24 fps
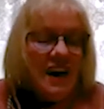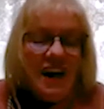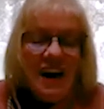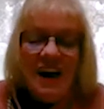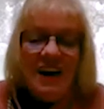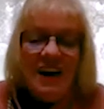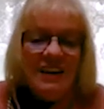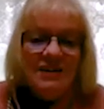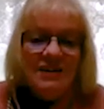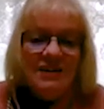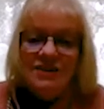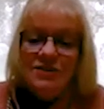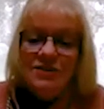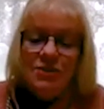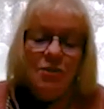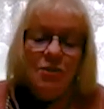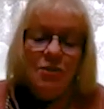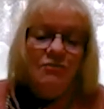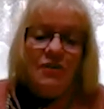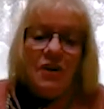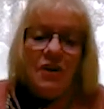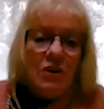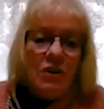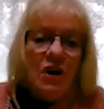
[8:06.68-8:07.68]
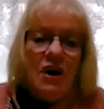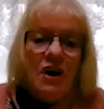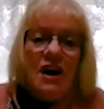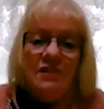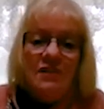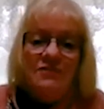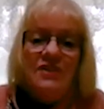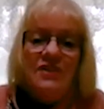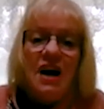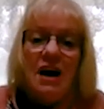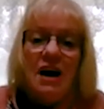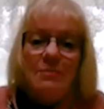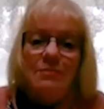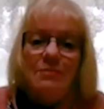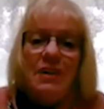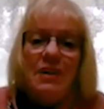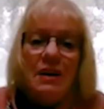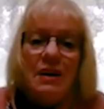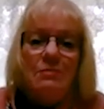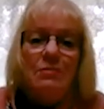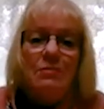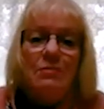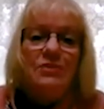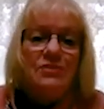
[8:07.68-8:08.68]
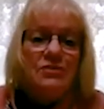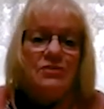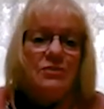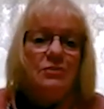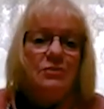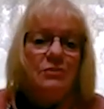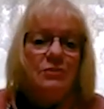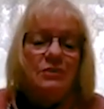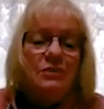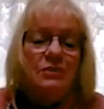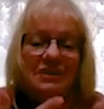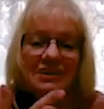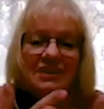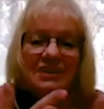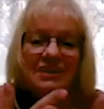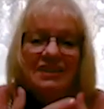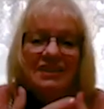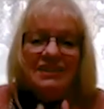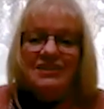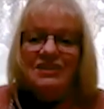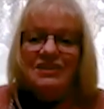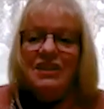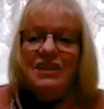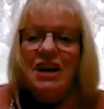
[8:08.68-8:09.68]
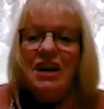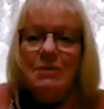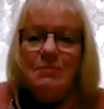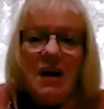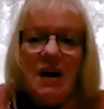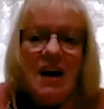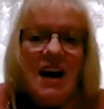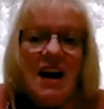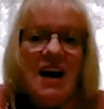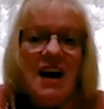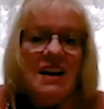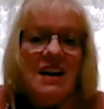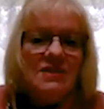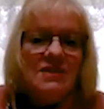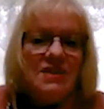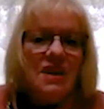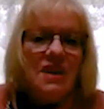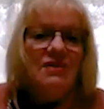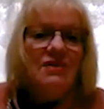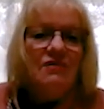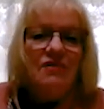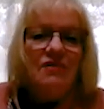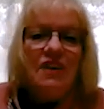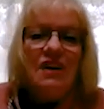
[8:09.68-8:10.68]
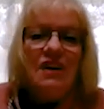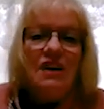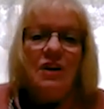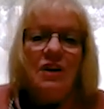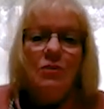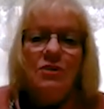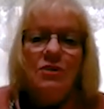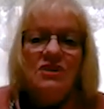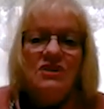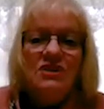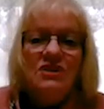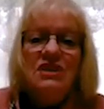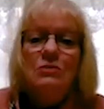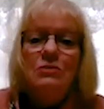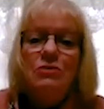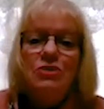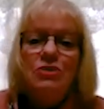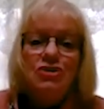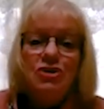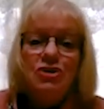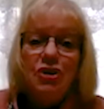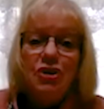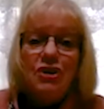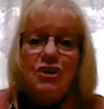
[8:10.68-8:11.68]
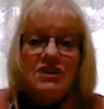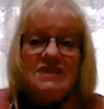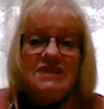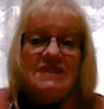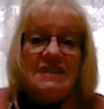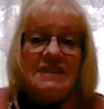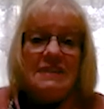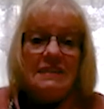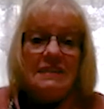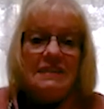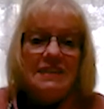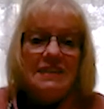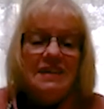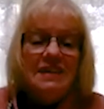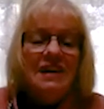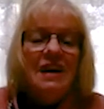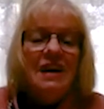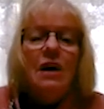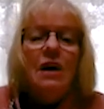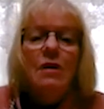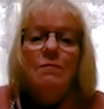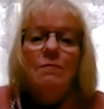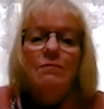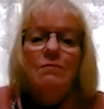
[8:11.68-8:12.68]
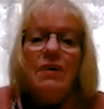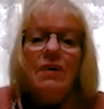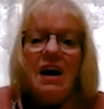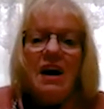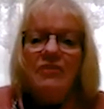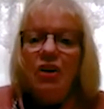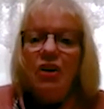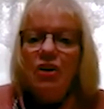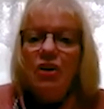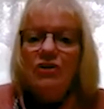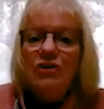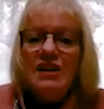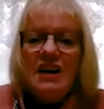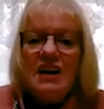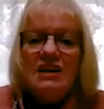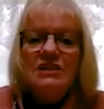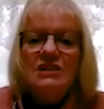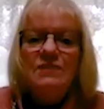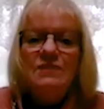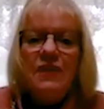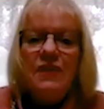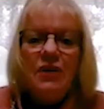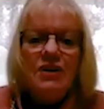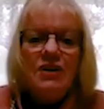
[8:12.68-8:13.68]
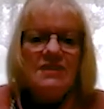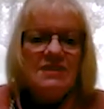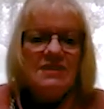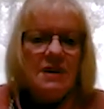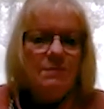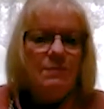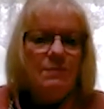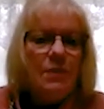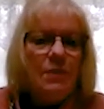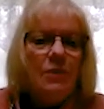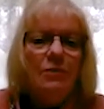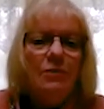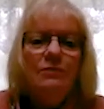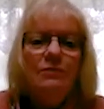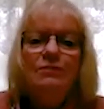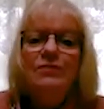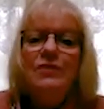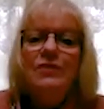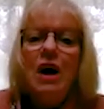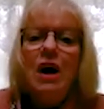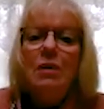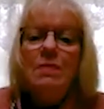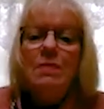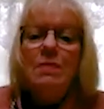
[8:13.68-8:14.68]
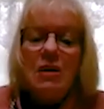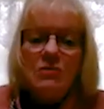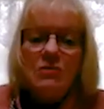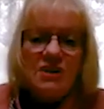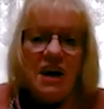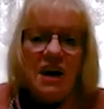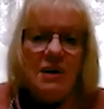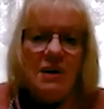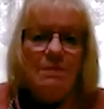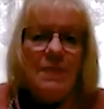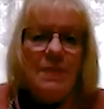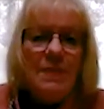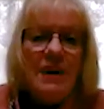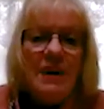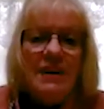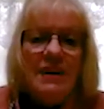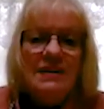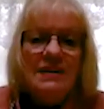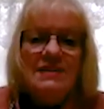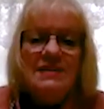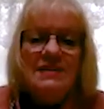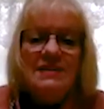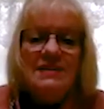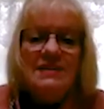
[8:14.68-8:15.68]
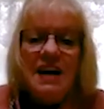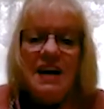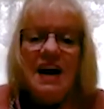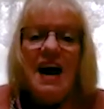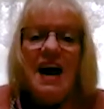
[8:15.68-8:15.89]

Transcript: And so far, I have not been able to get my hands on the video to see what you're going to see. But I've heard that it's very simple, about 10 minutes.